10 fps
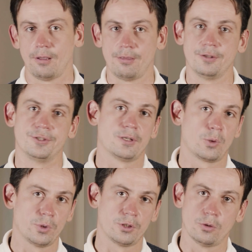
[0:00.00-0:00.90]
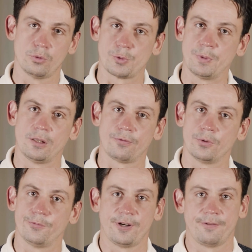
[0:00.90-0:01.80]
and the dinner window would span
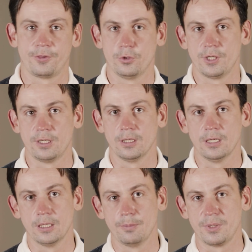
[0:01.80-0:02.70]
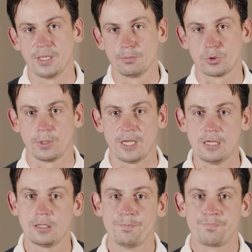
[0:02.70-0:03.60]
from 5:30 p.m. to
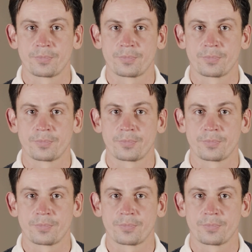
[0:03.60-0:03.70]
8.